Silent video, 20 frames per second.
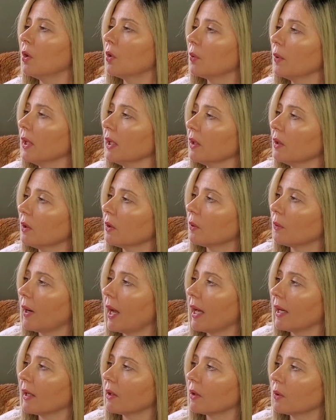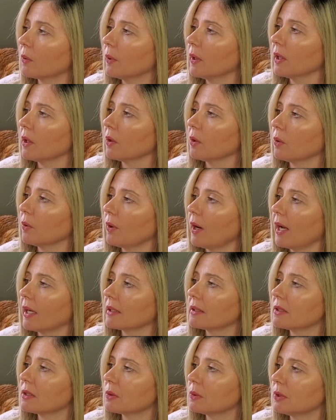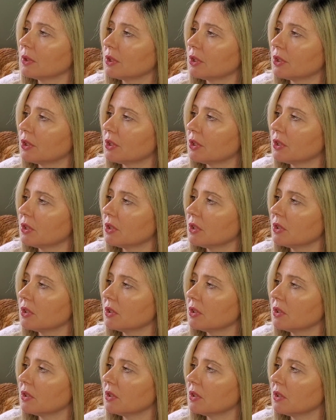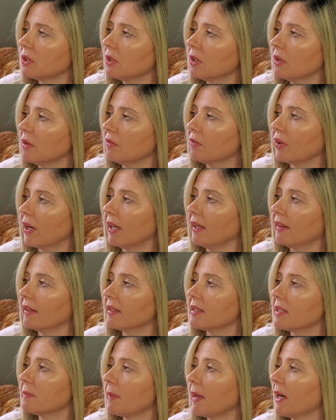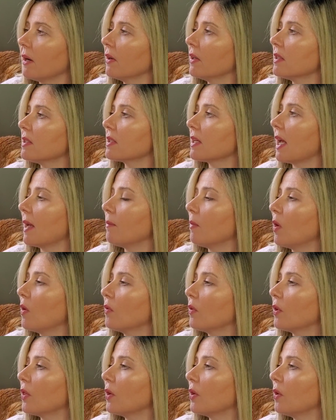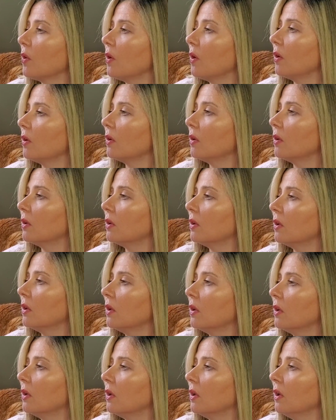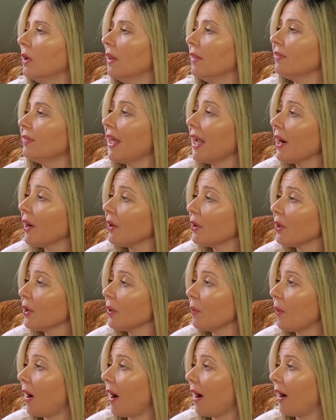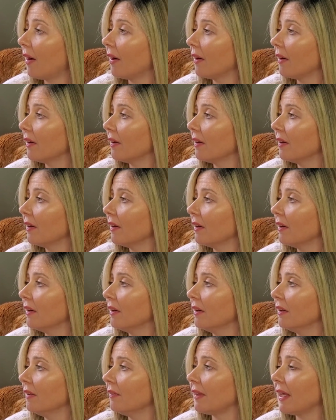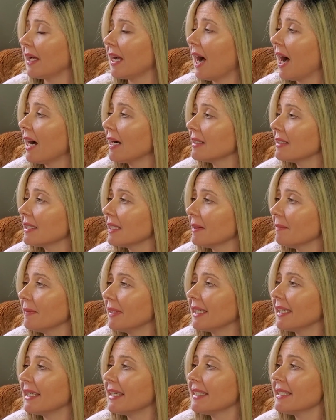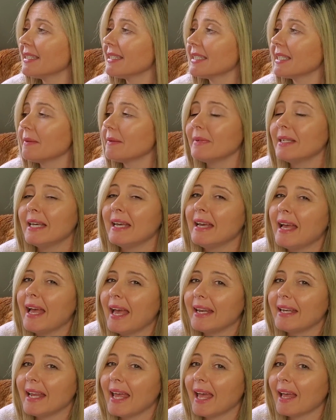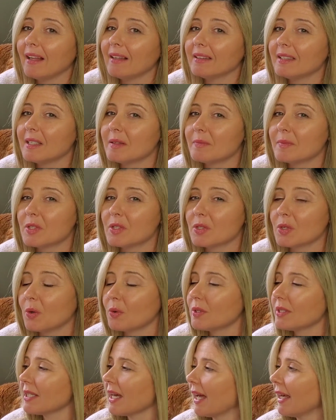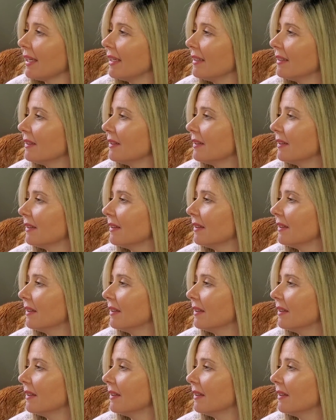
Crick, crack, squish. Franklin's parents came over the knoll. There you are! They hugged him and kissed him and held him so tight.